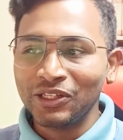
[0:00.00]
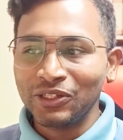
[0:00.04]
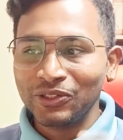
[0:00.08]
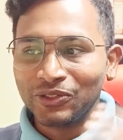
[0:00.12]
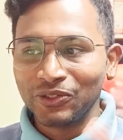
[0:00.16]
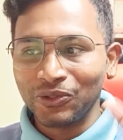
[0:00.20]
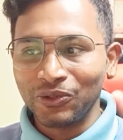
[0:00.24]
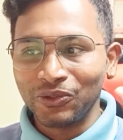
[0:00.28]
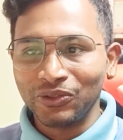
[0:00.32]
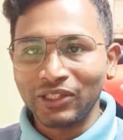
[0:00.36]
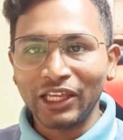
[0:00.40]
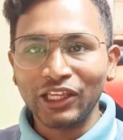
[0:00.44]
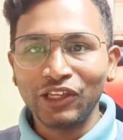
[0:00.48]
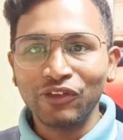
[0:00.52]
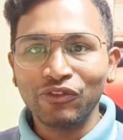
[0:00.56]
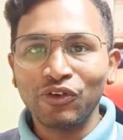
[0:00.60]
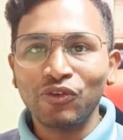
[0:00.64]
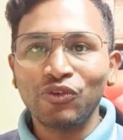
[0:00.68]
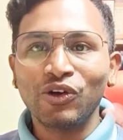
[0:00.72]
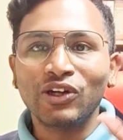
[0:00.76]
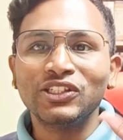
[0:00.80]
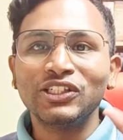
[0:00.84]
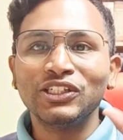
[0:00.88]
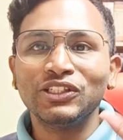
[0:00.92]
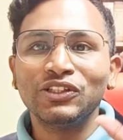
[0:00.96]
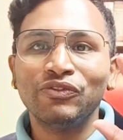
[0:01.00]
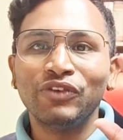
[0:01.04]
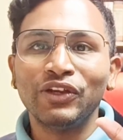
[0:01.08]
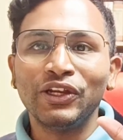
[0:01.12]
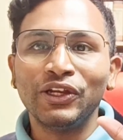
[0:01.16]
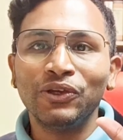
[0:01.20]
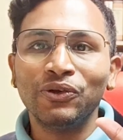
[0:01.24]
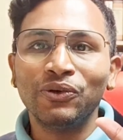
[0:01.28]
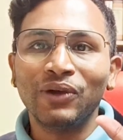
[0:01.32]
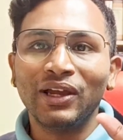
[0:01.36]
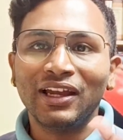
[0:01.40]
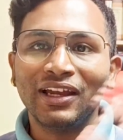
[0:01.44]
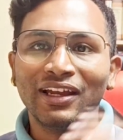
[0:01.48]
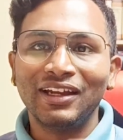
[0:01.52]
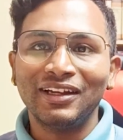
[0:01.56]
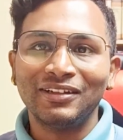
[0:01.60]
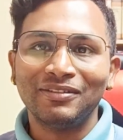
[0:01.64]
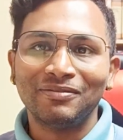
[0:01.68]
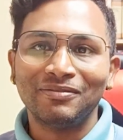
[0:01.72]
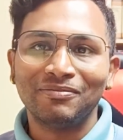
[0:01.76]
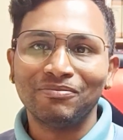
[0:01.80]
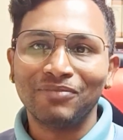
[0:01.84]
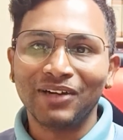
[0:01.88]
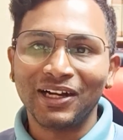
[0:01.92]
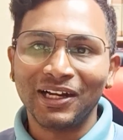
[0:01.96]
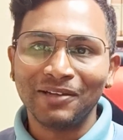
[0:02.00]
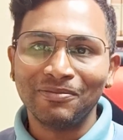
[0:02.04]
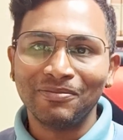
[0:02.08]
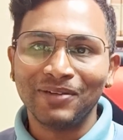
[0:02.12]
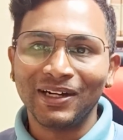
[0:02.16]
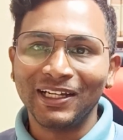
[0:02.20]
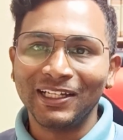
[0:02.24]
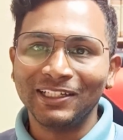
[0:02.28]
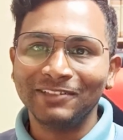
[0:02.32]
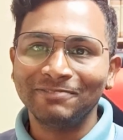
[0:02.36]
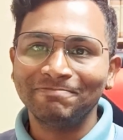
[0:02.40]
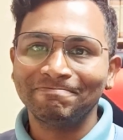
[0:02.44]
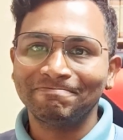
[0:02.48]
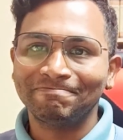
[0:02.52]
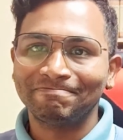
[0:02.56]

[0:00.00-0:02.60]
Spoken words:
So thank you for watching the video, and bye bye.